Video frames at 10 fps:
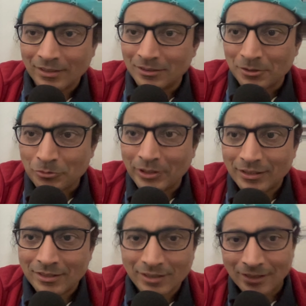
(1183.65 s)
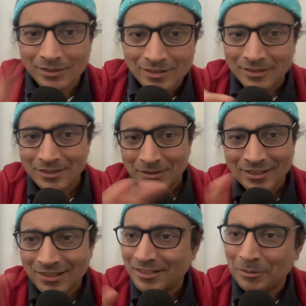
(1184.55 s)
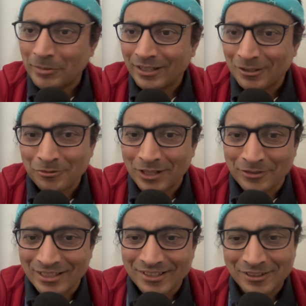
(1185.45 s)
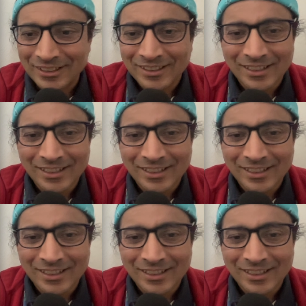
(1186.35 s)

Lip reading: sweetish, and it's an interesting medley of flavors. Okay.